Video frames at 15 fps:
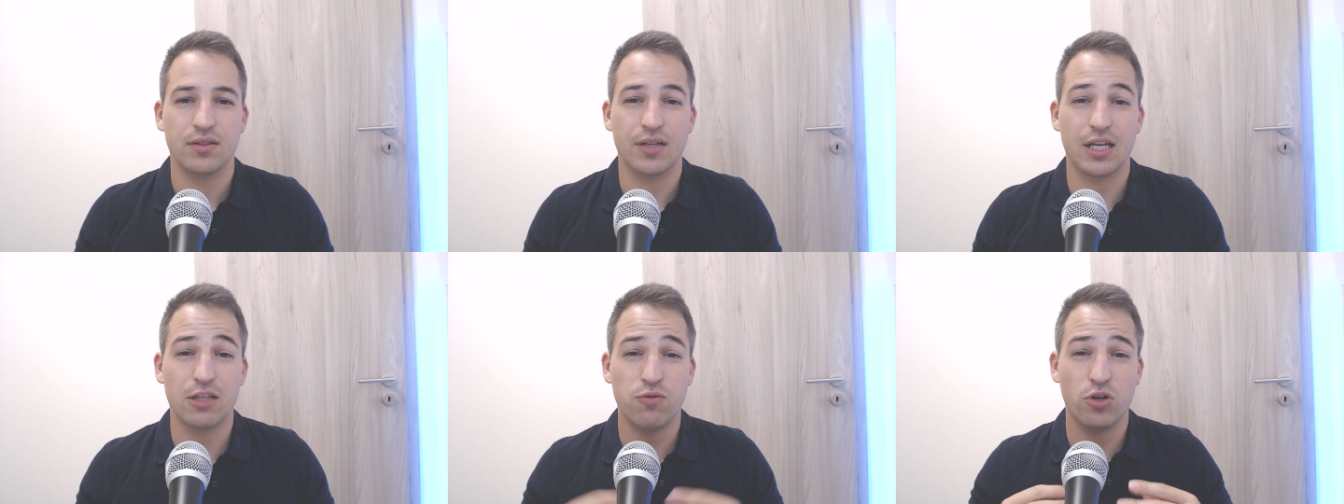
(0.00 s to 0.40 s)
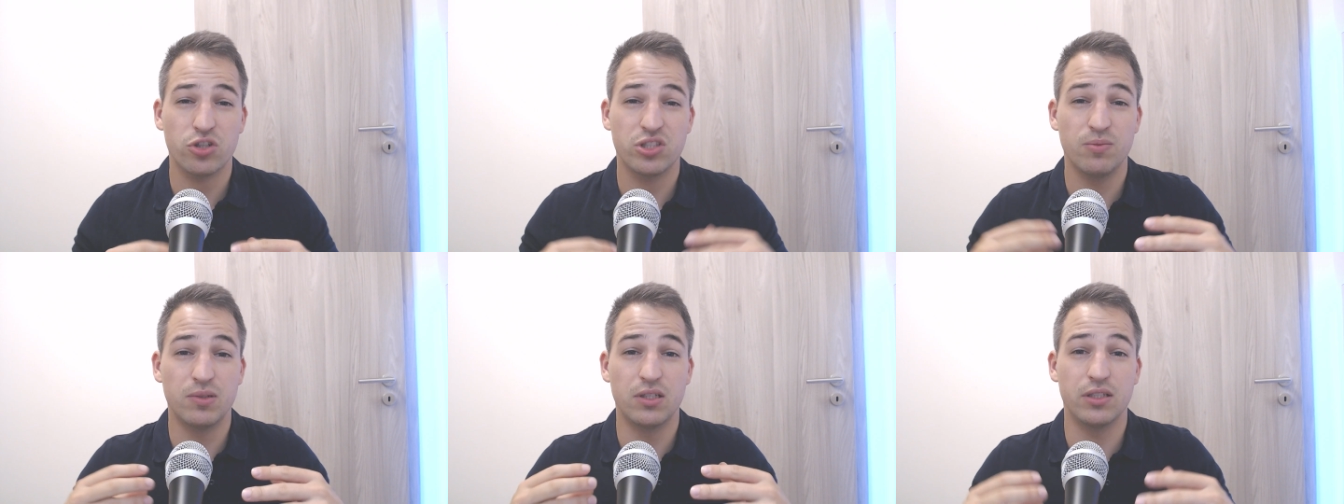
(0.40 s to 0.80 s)
It works
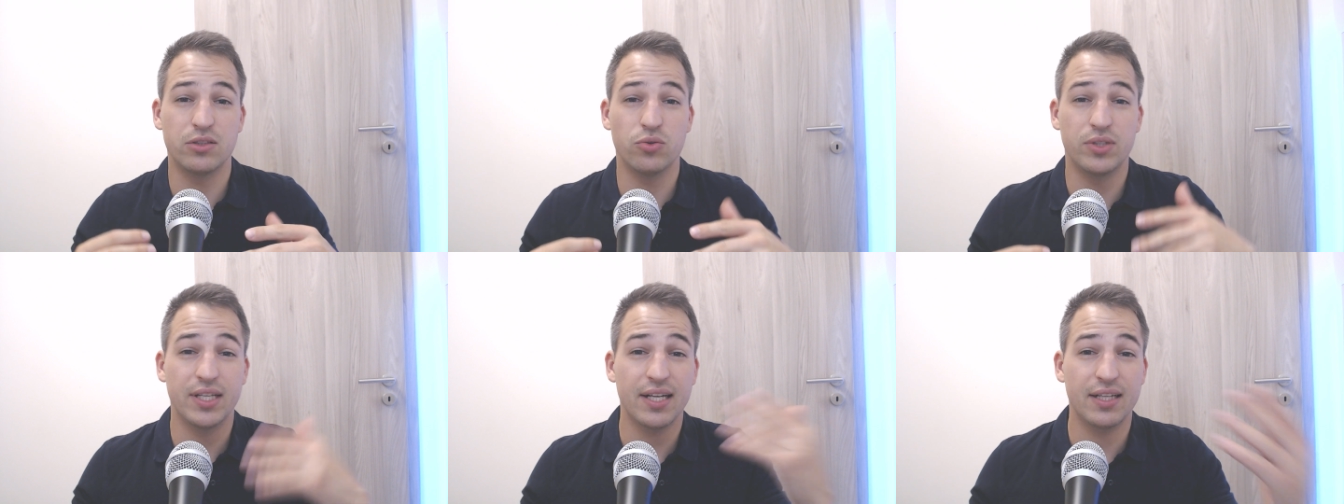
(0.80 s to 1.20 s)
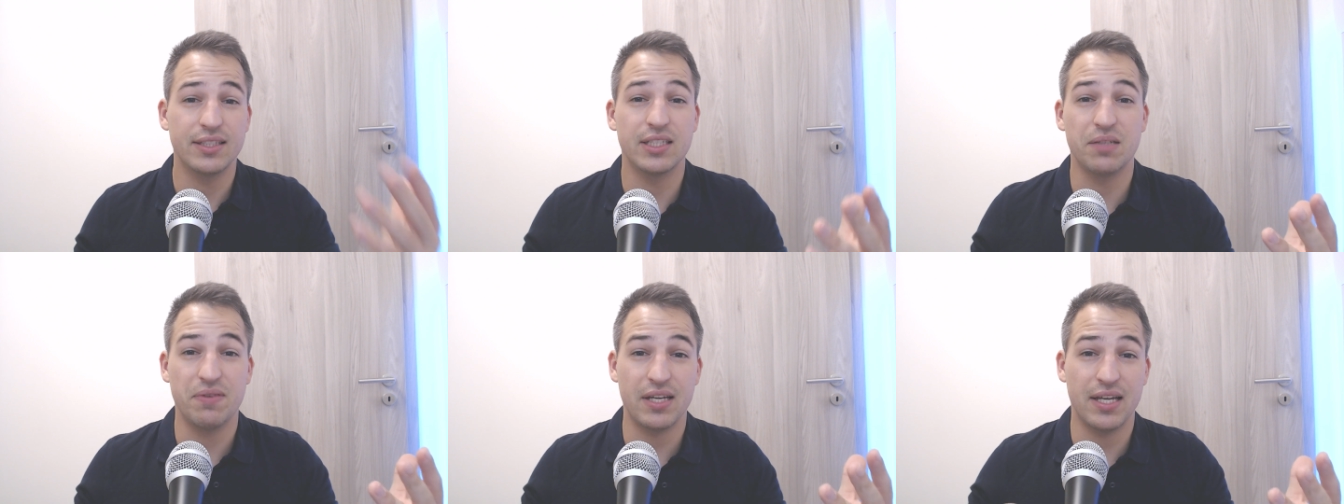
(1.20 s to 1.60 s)
similarly to
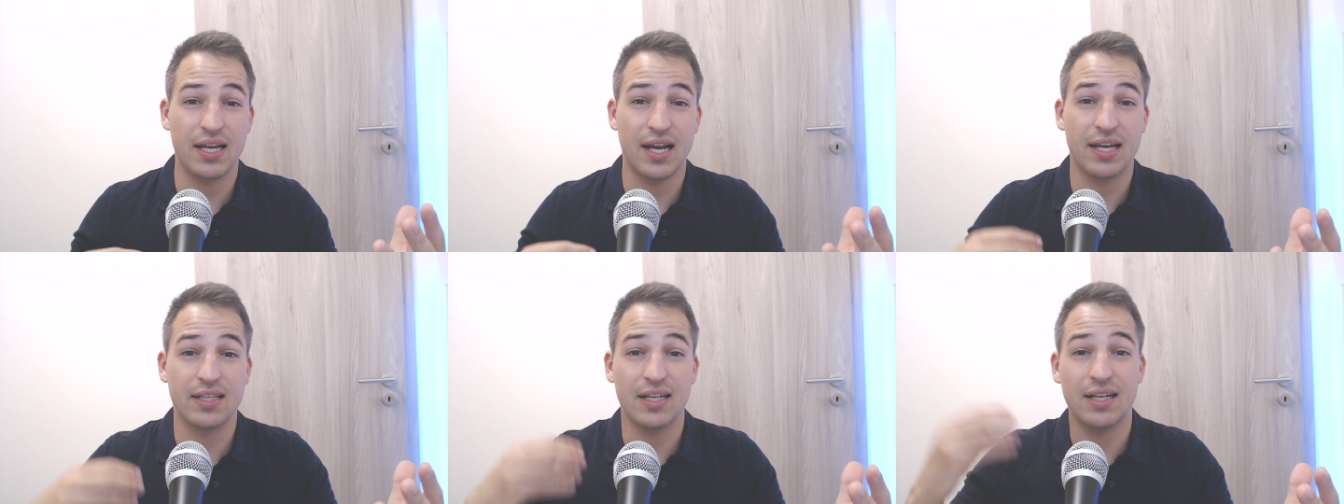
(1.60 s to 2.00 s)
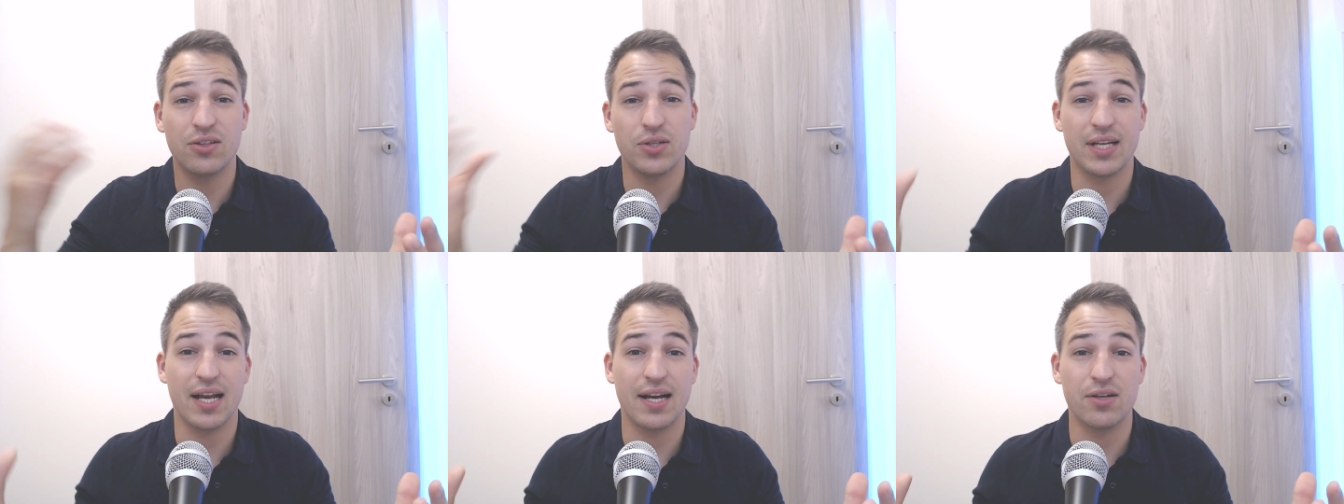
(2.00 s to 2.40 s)
TLDV and other
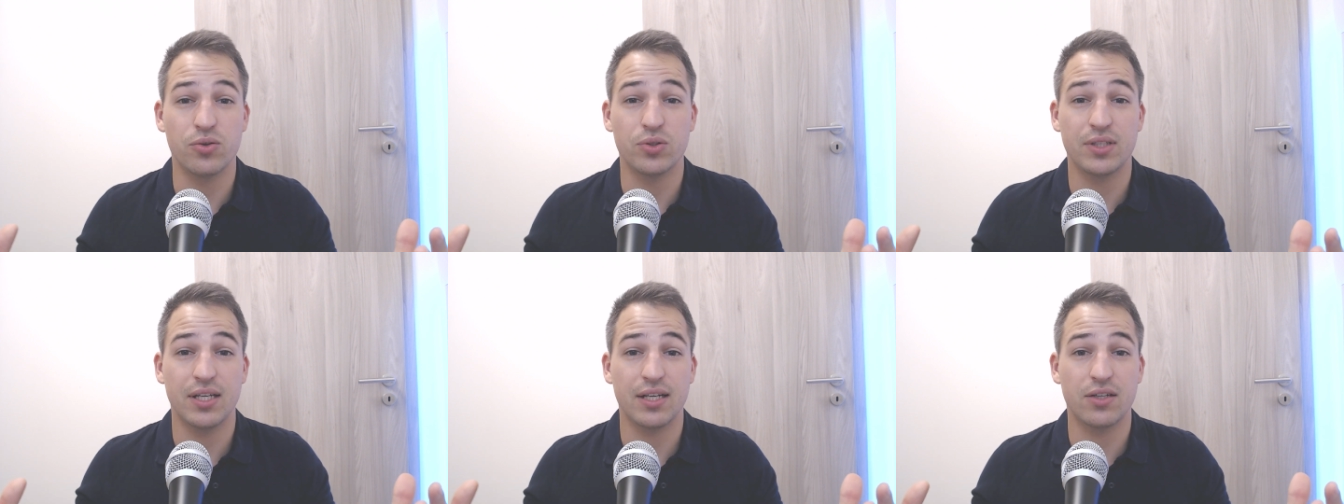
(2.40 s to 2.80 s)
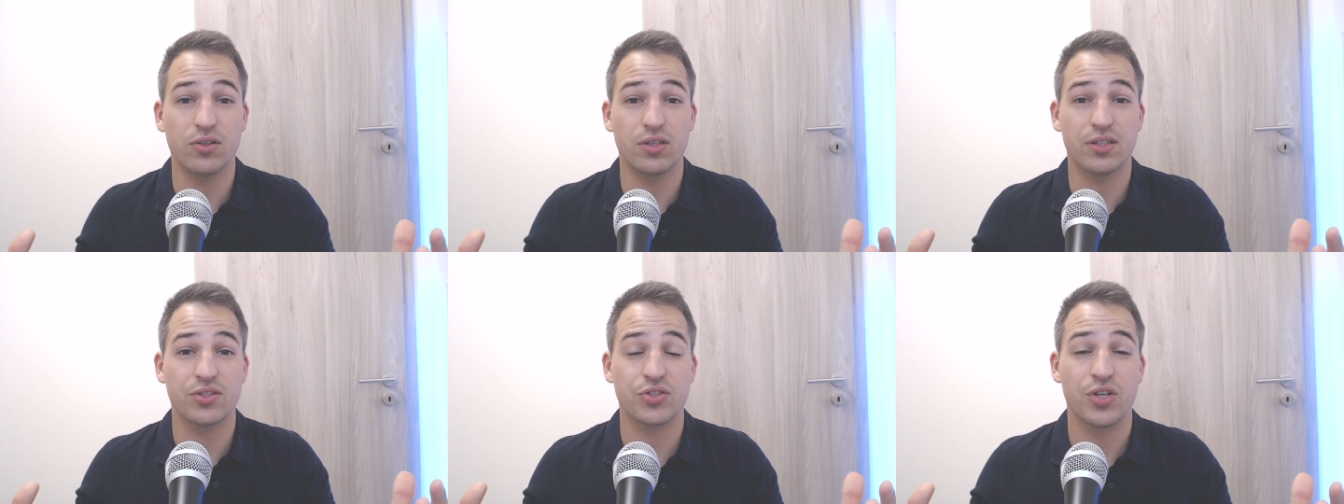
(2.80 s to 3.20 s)
AI note
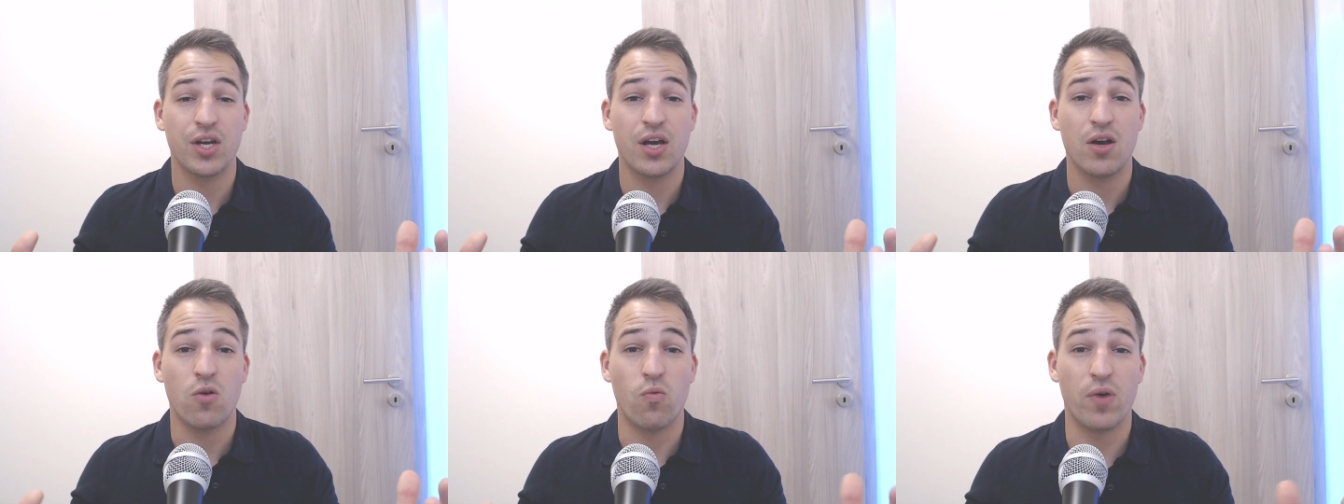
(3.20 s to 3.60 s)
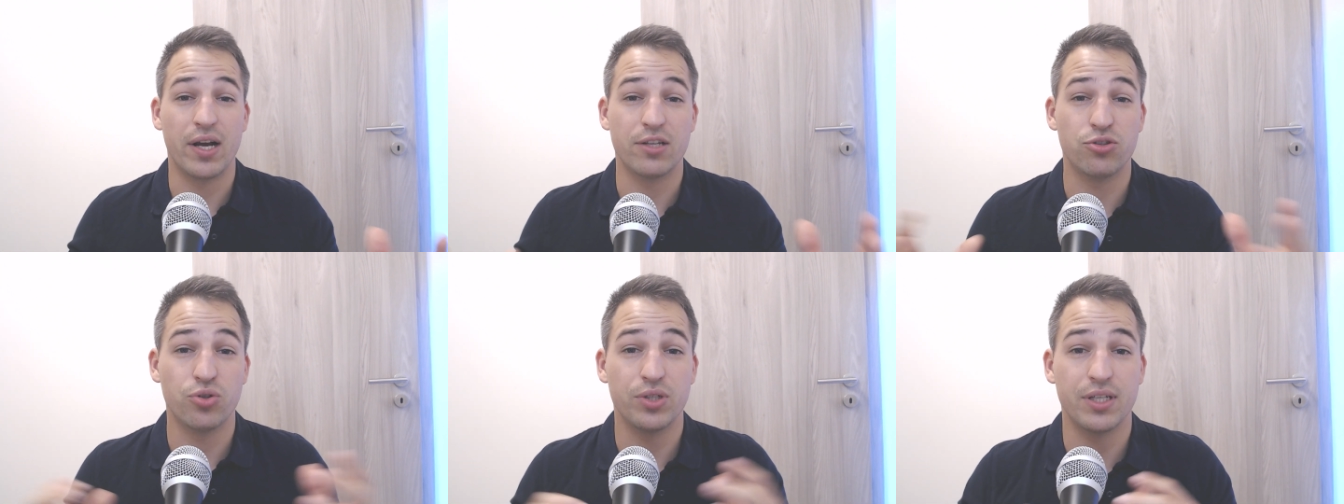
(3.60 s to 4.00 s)
takers
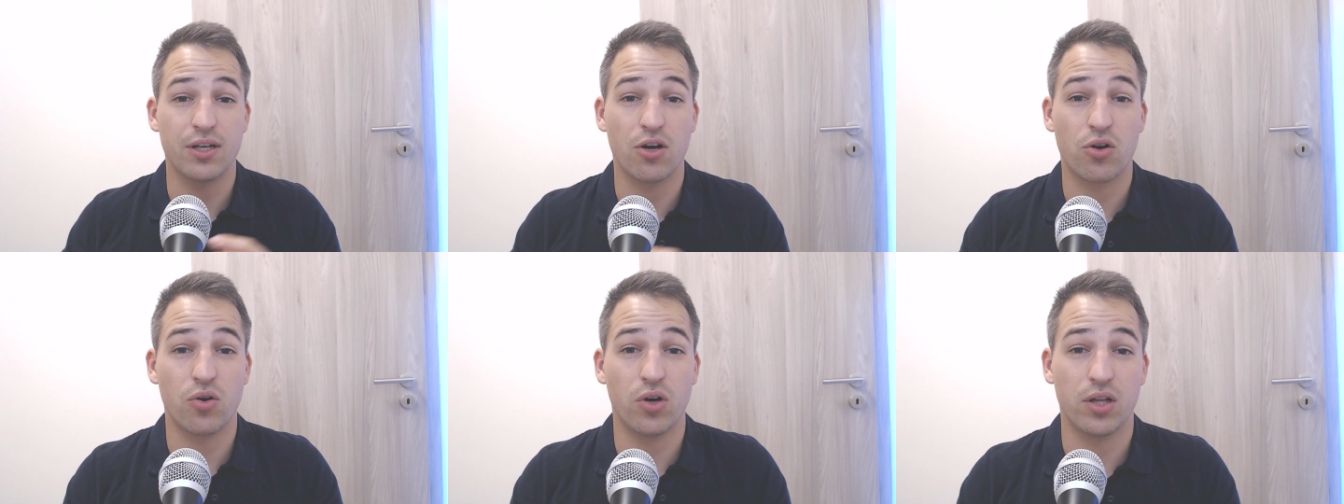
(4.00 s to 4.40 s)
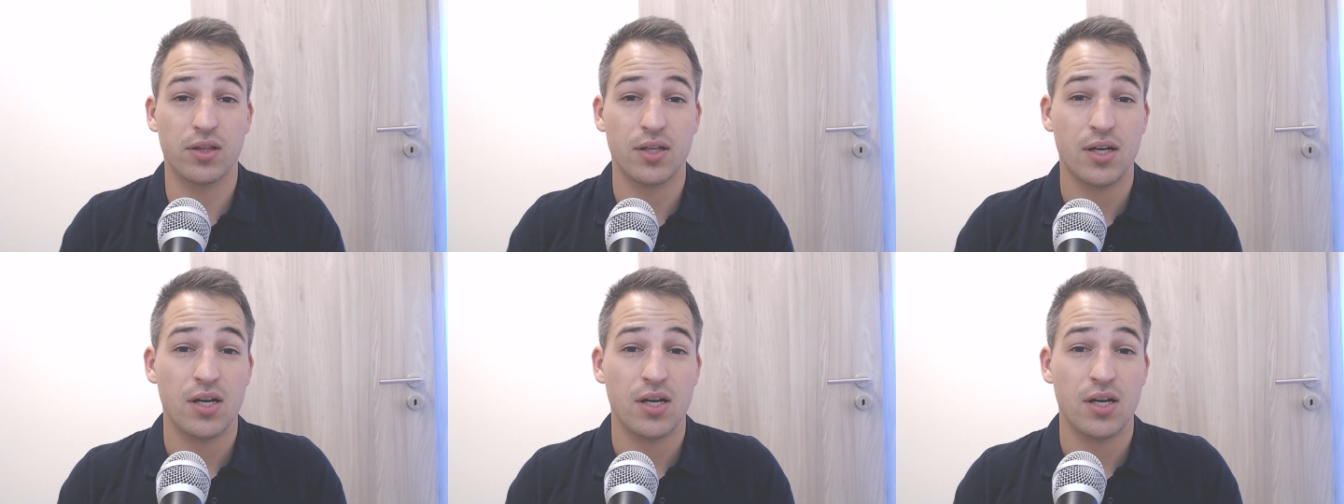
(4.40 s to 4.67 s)
when joining a call.